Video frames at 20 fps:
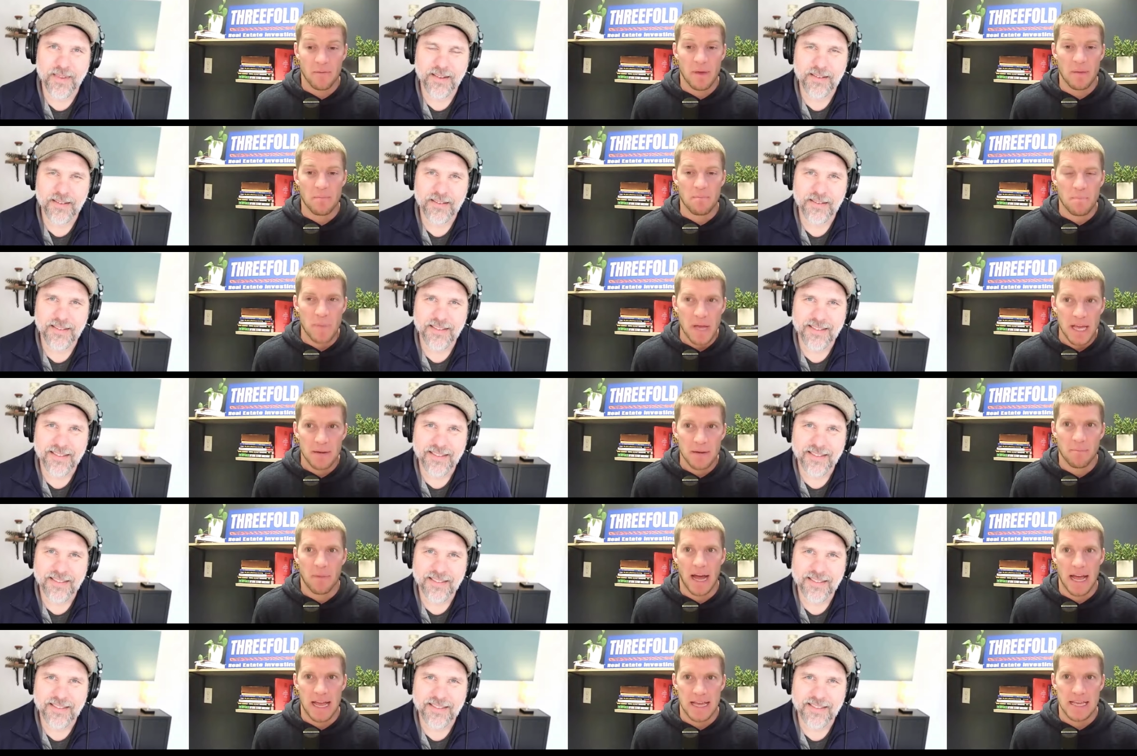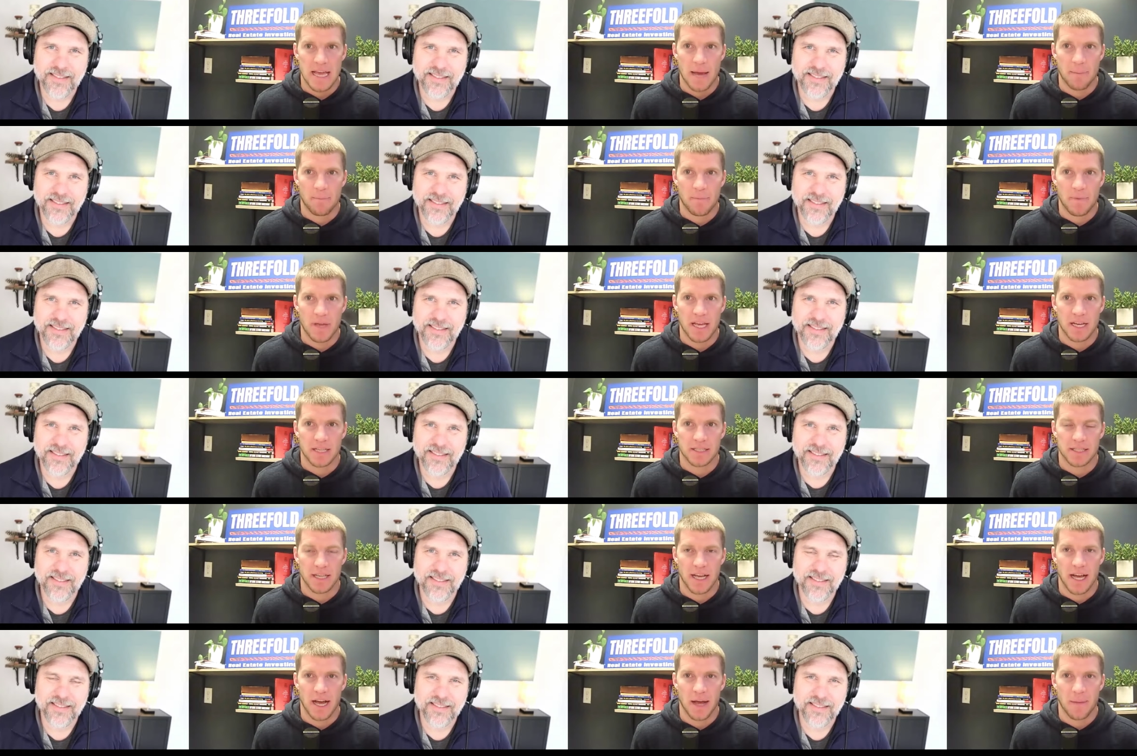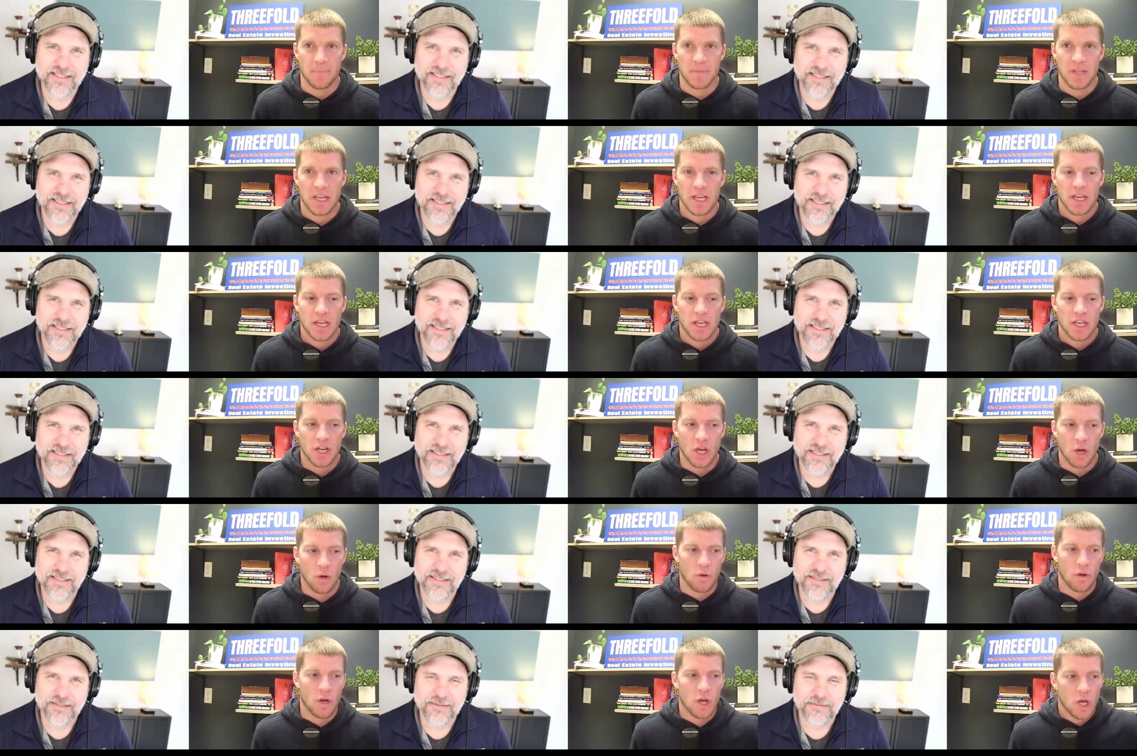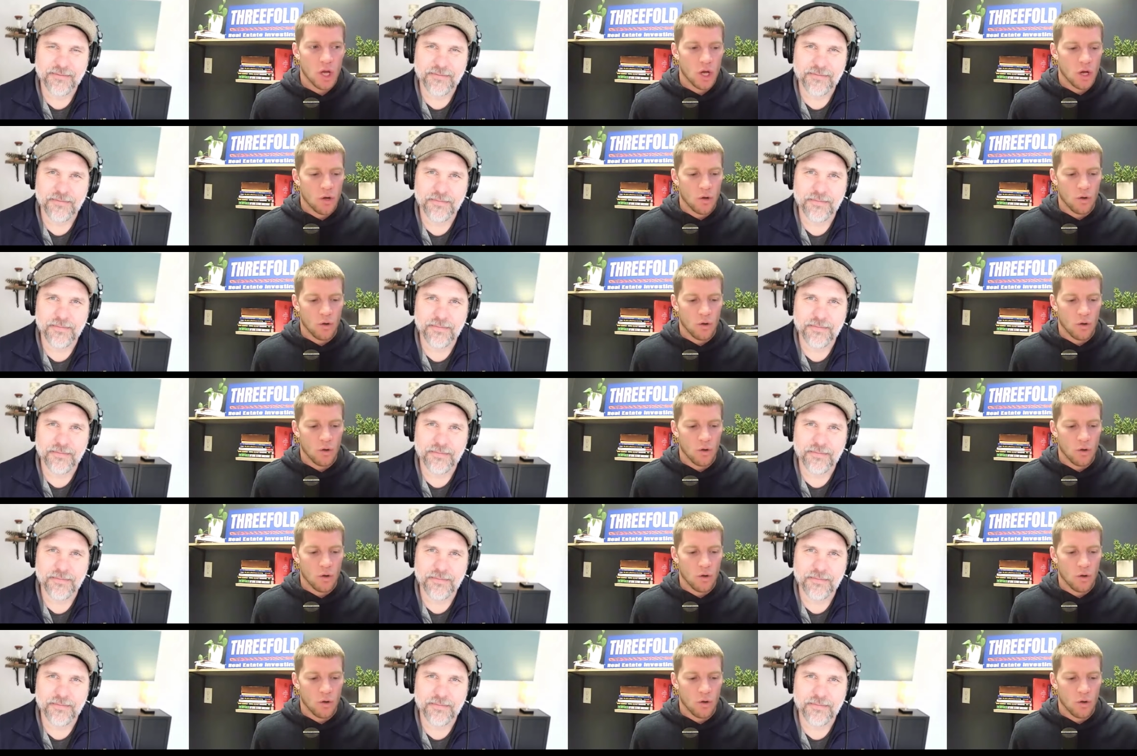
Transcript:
Speaker 1: haven't been bitten by it yet because, um, you know,